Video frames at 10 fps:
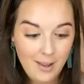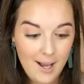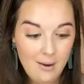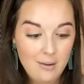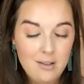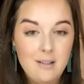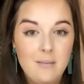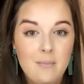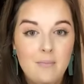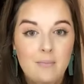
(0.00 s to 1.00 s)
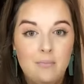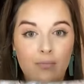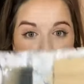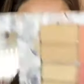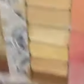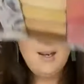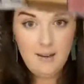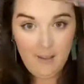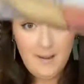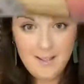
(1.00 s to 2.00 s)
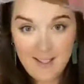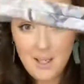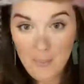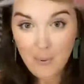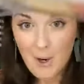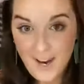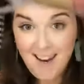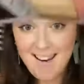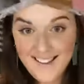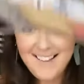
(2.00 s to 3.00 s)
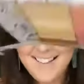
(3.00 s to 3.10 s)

out. Nothing's gonna break.